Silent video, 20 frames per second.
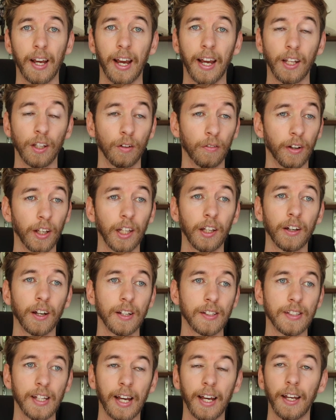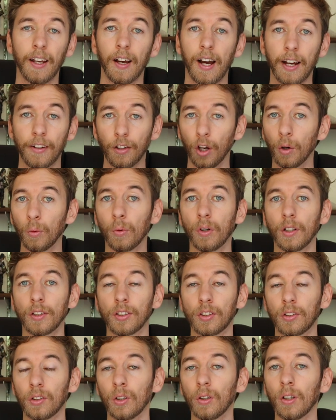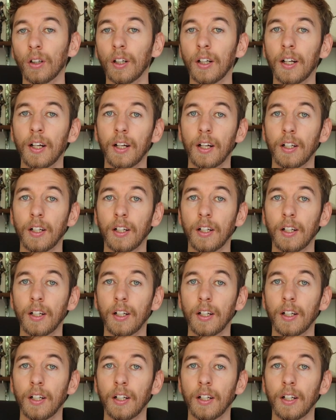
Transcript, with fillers: and you really got to say, I don't want a straw.